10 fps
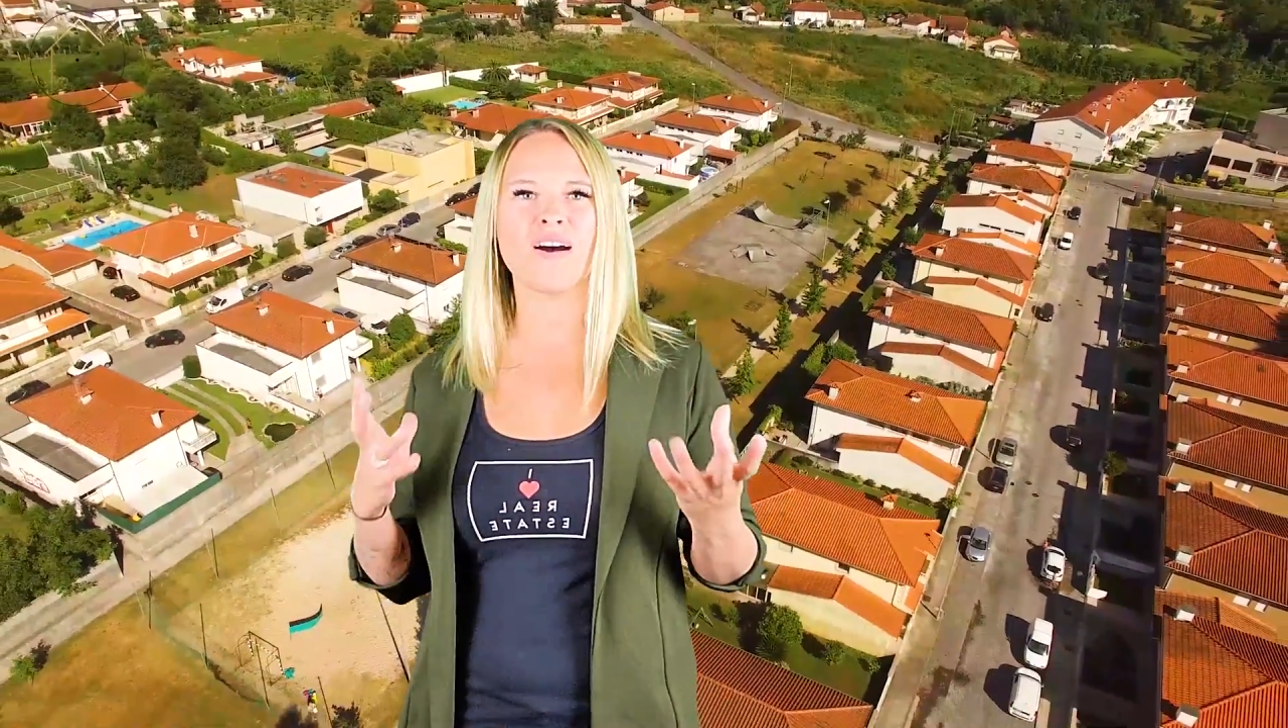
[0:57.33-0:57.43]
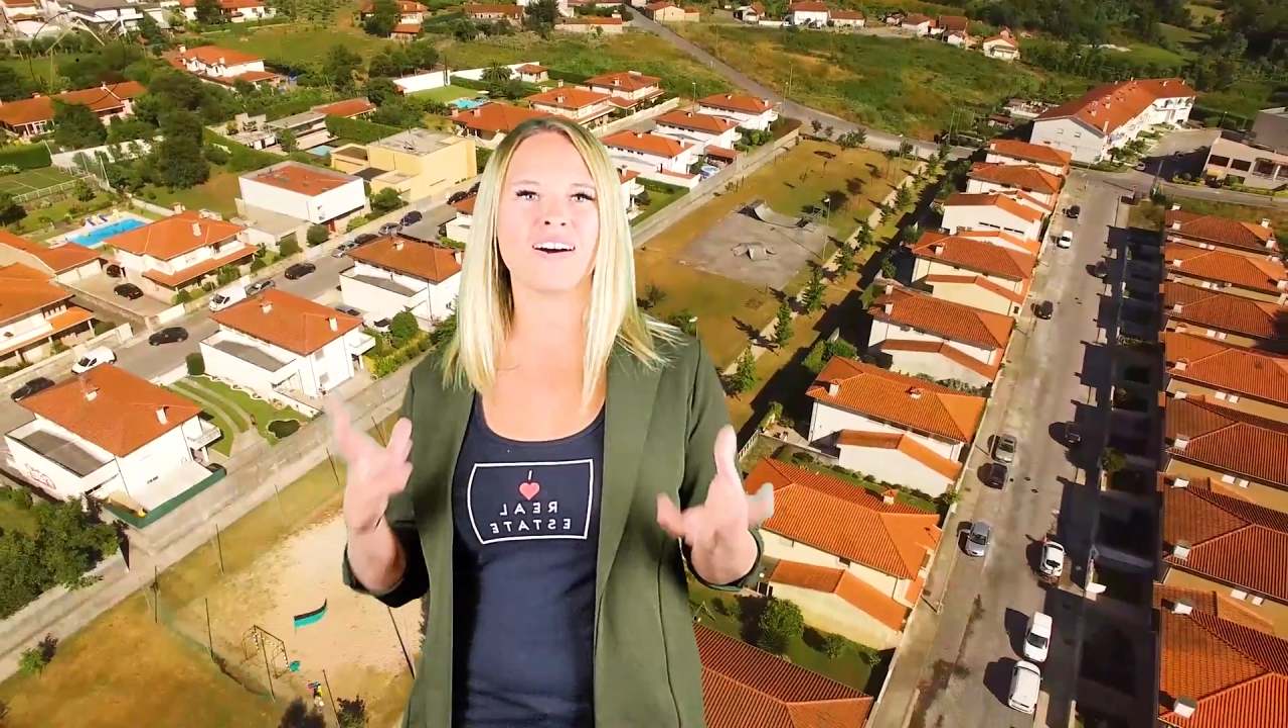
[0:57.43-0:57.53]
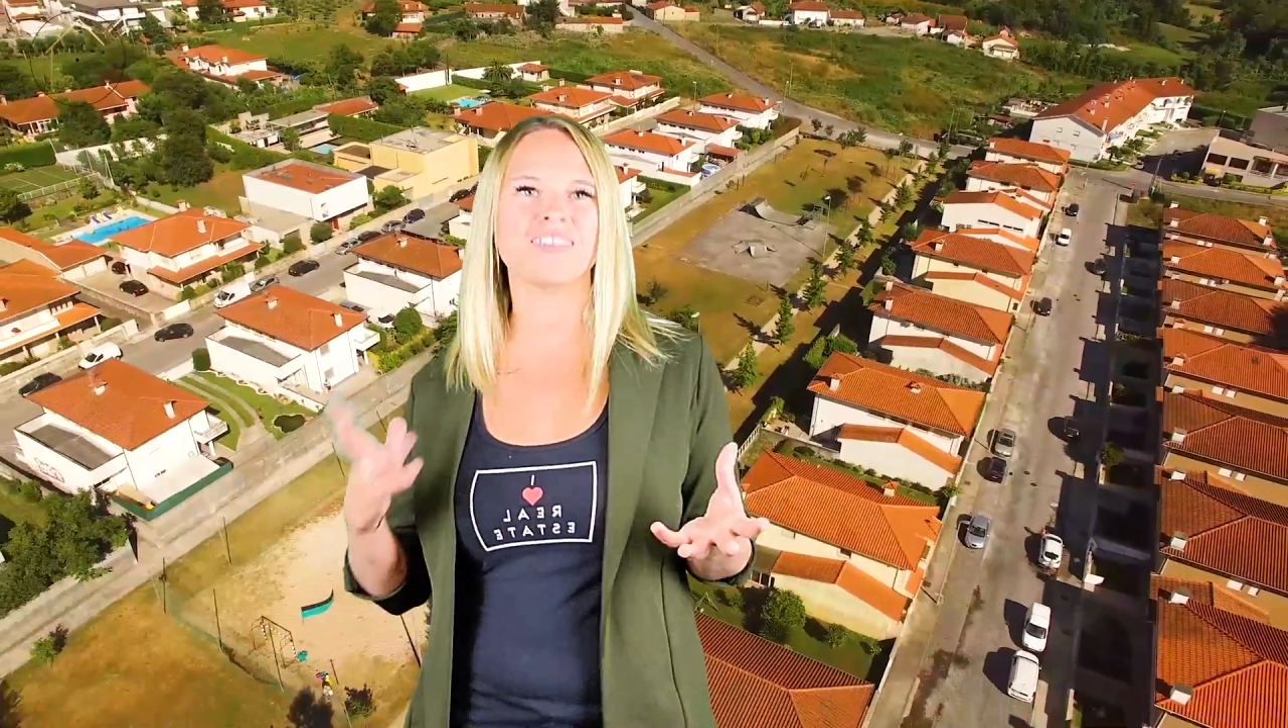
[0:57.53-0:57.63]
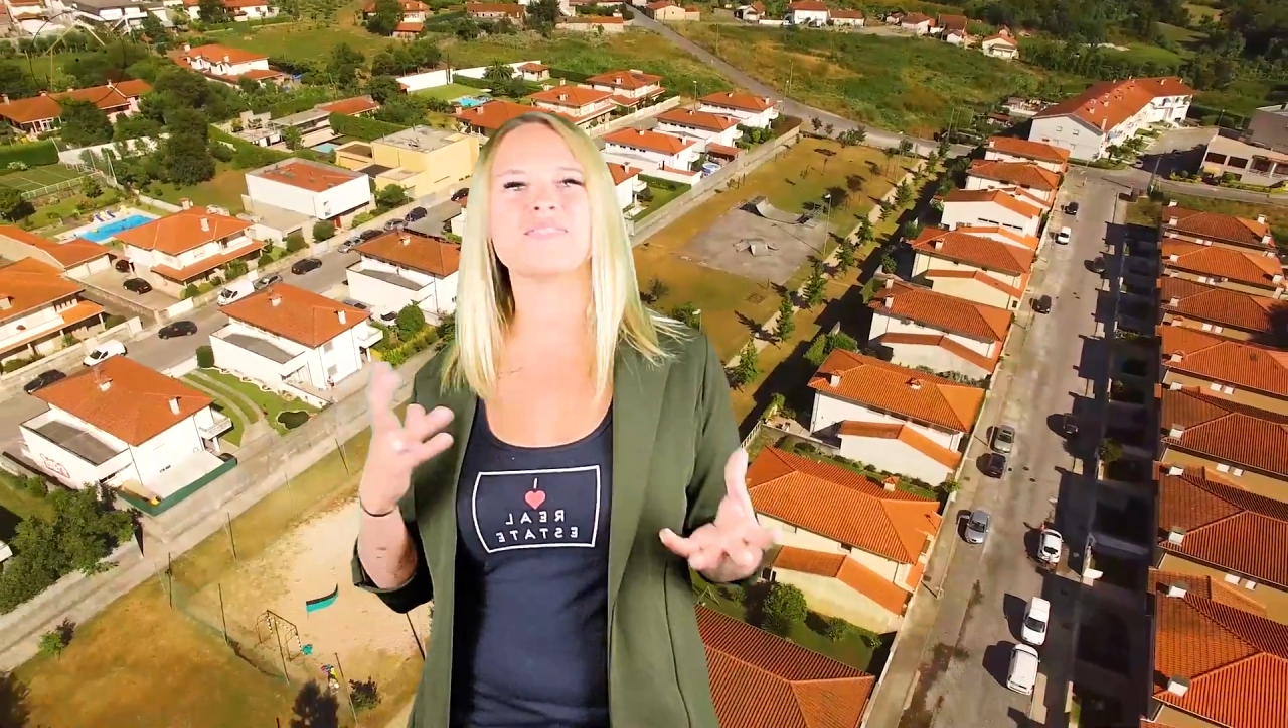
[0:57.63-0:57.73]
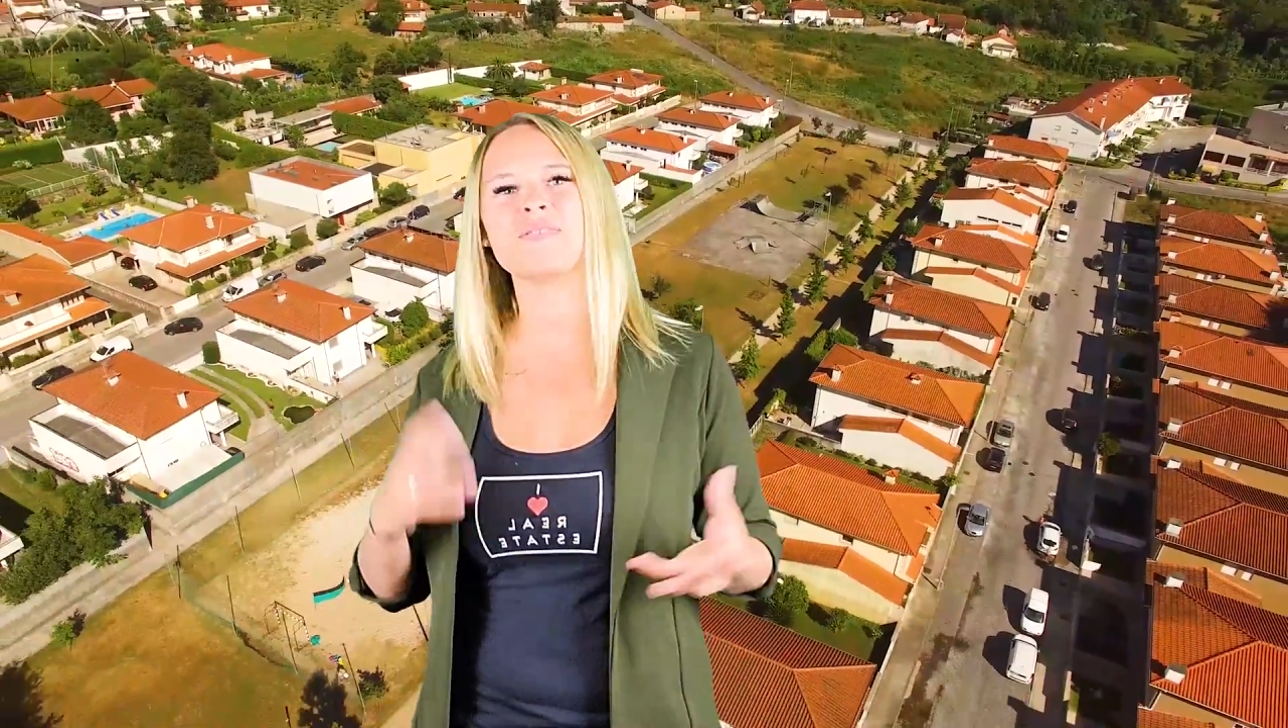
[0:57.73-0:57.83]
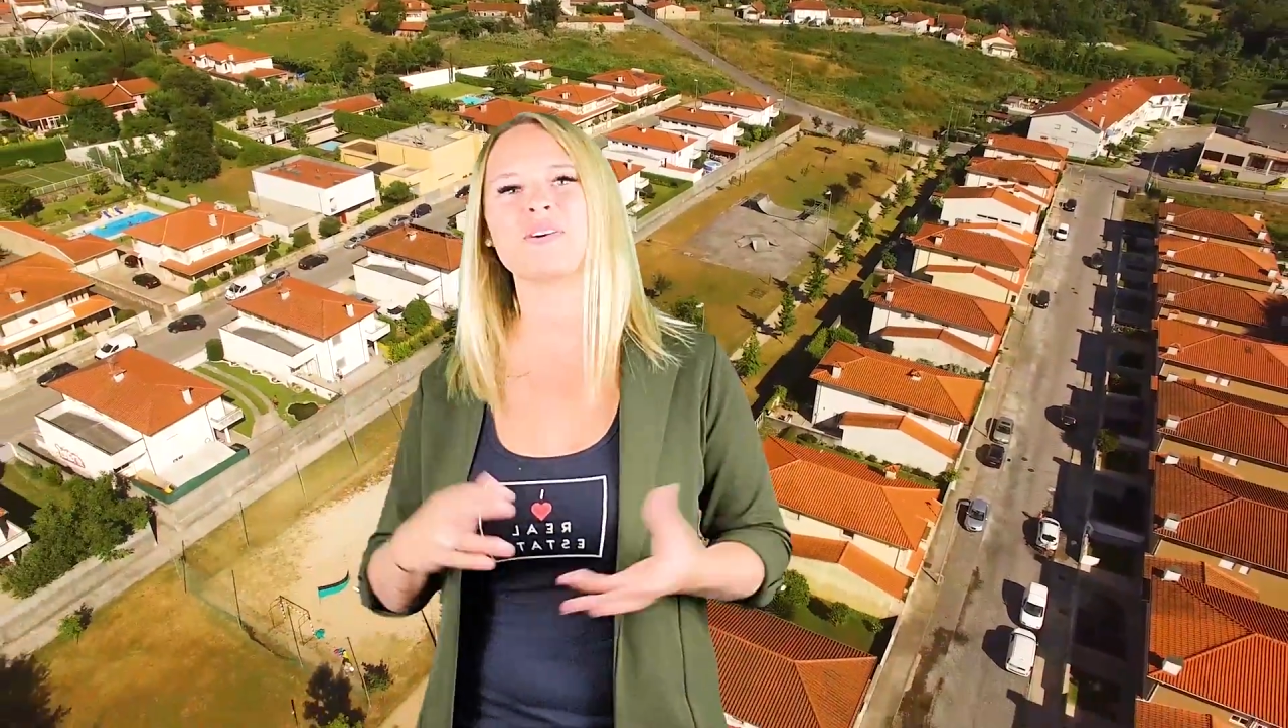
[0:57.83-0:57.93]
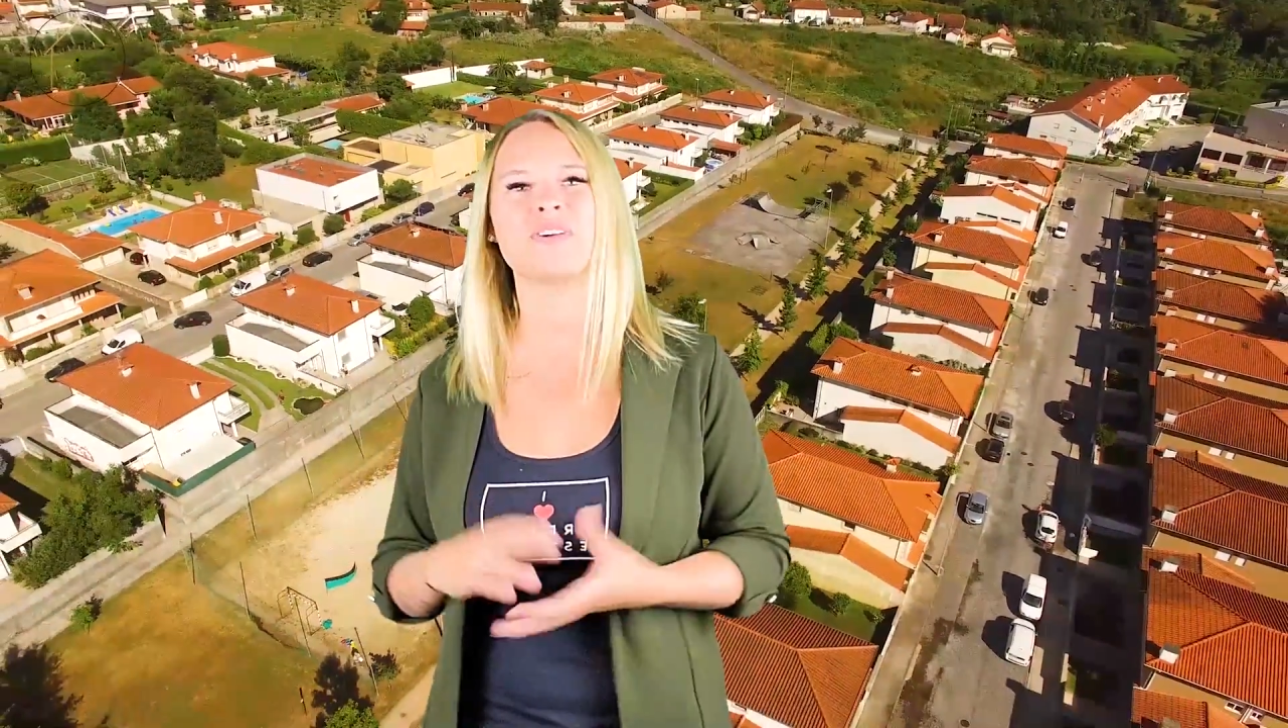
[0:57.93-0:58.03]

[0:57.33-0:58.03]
all of the